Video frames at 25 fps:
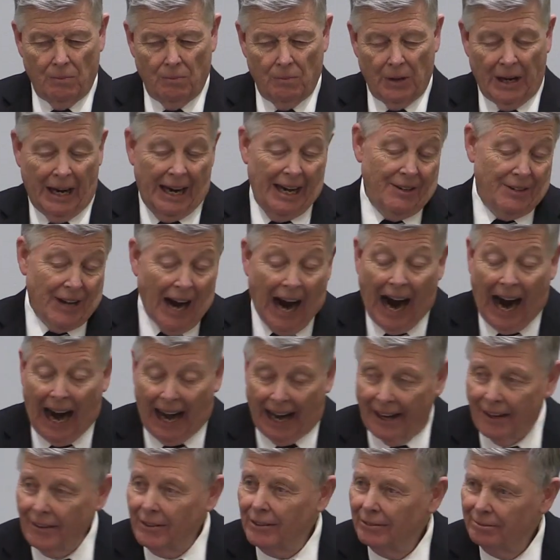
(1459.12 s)
He
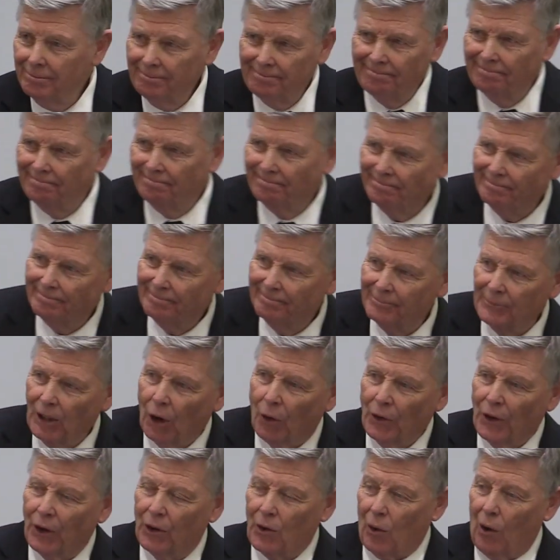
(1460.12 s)
died
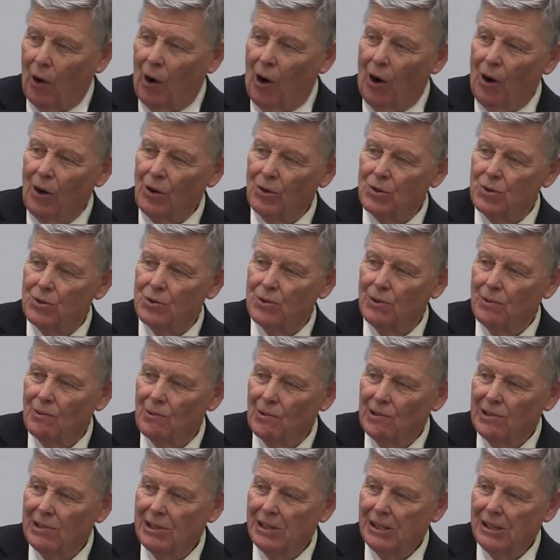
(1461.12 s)
on the cross
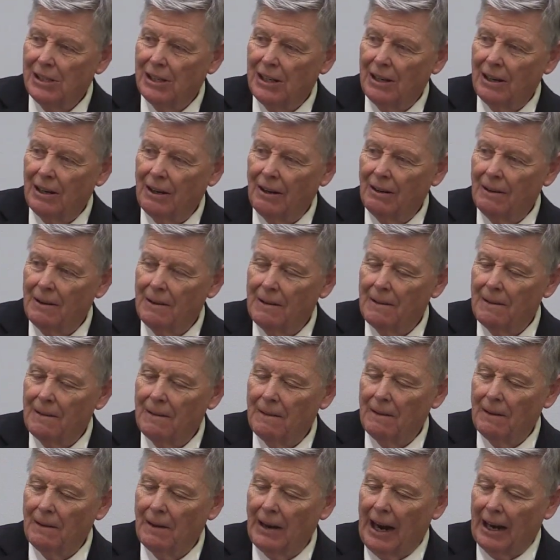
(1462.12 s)

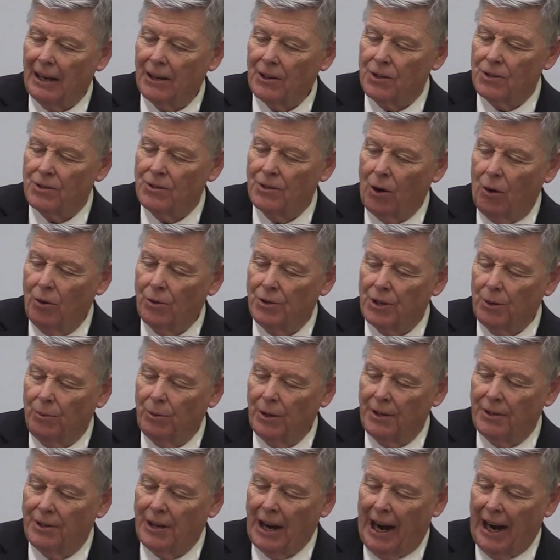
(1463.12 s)
like a soldier
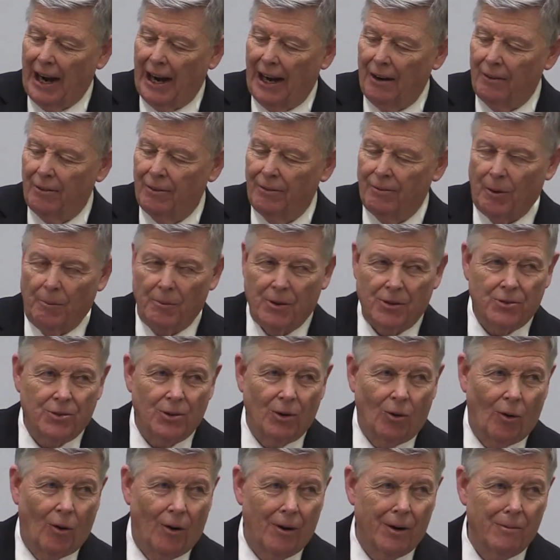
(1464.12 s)
would die from the
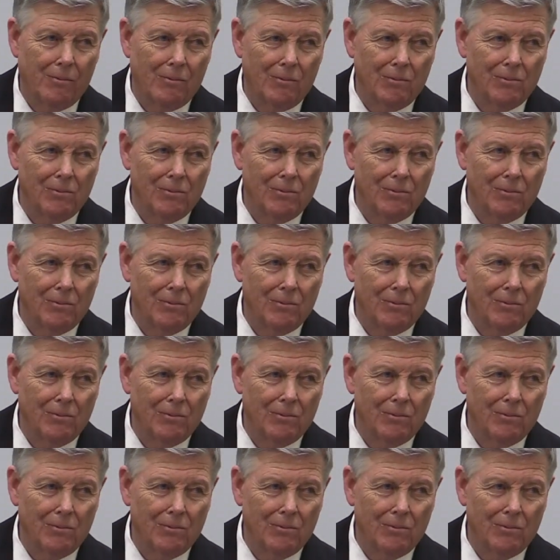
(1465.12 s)
sword.